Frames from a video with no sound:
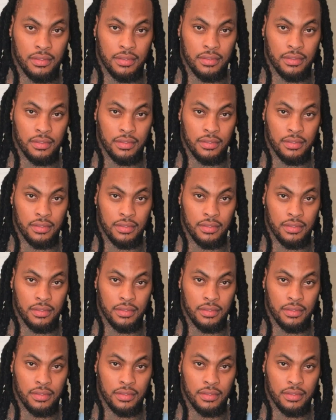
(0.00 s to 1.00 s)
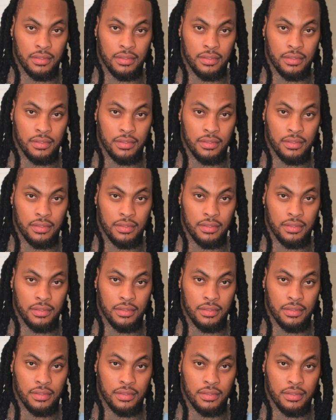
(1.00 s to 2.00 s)
I guess they're sending women
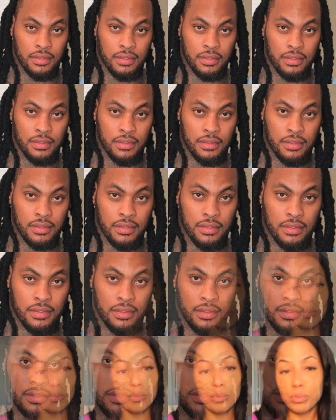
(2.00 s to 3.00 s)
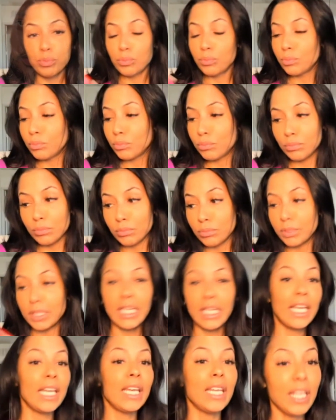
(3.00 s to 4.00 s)
in to
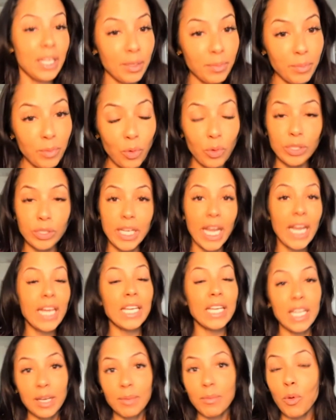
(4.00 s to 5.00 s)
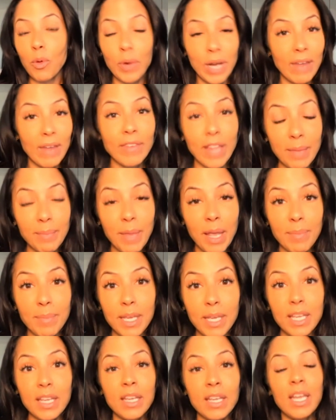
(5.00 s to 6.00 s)
get him or date him or whatever they may
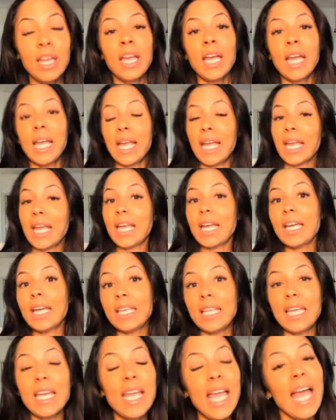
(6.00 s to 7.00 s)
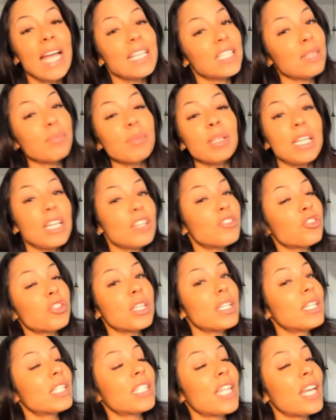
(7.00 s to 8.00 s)
be. And he had something
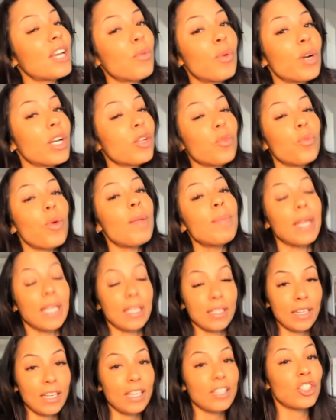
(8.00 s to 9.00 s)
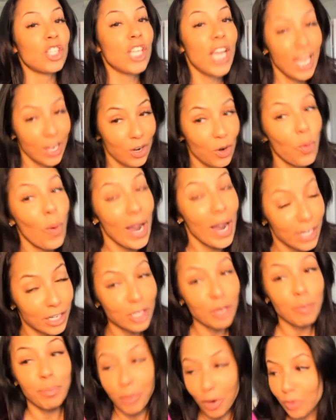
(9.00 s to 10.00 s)
interesting to say to one of the women. And she had quite an
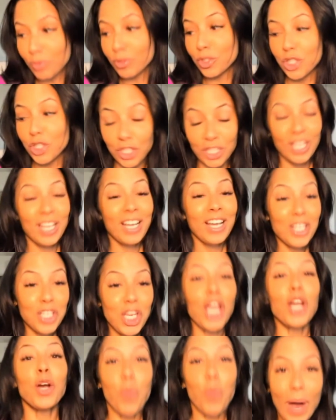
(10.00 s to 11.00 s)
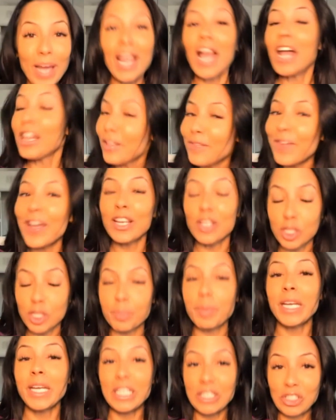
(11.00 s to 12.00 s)
approach. She had quite an elevator
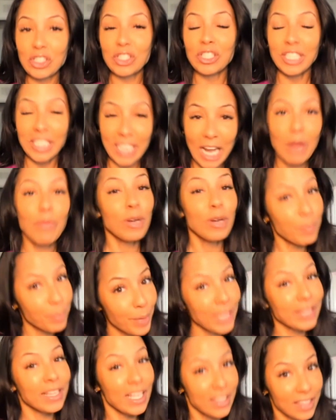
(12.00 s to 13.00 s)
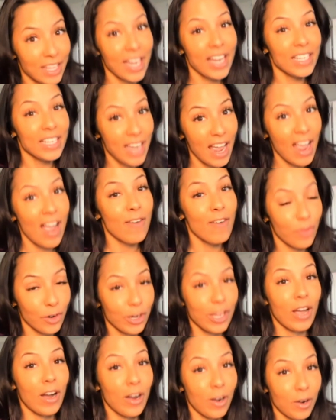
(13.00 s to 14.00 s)
speech. And I want to break that thing down for
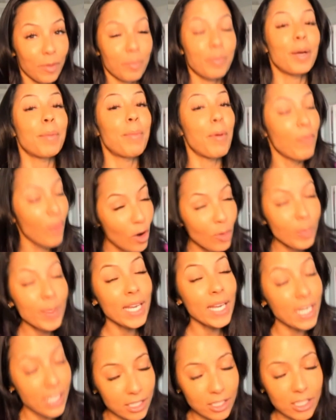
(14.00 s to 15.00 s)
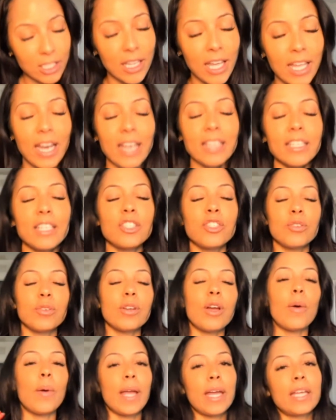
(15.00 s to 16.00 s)
you. But before we get into that, I need you to
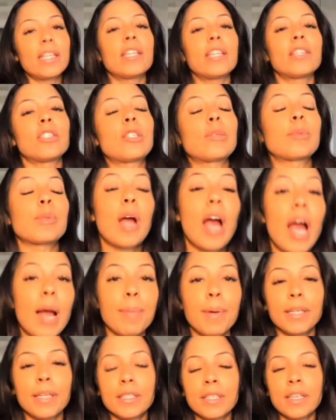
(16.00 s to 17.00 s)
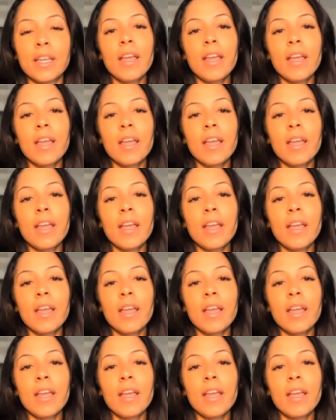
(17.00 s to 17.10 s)
go ahead and hit the subscribe button.